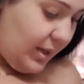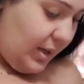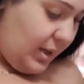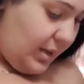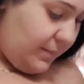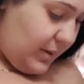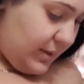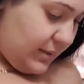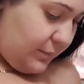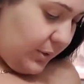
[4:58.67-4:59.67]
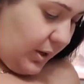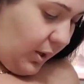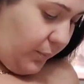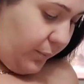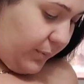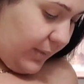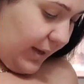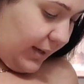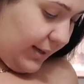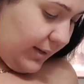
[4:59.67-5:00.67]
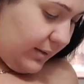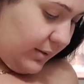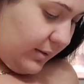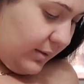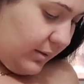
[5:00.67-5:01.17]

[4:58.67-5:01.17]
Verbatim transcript: it because it would help with my like